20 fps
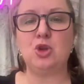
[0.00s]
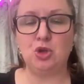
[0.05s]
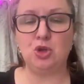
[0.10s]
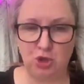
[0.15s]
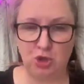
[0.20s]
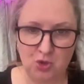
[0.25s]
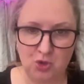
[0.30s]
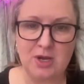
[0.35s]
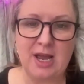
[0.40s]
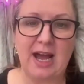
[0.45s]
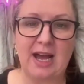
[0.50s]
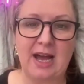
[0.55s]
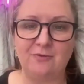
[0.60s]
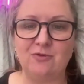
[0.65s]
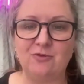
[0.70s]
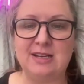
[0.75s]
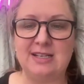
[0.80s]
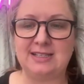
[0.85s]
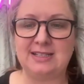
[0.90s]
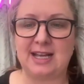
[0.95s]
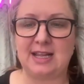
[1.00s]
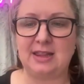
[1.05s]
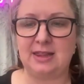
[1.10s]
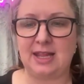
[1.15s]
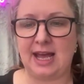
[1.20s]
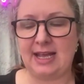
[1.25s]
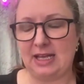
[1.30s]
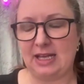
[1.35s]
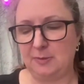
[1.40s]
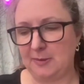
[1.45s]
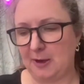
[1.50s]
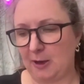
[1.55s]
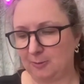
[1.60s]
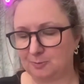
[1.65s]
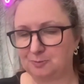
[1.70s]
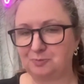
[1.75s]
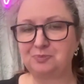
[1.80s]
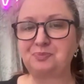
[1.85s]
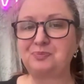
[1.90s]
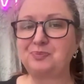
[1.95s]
you can resend that email.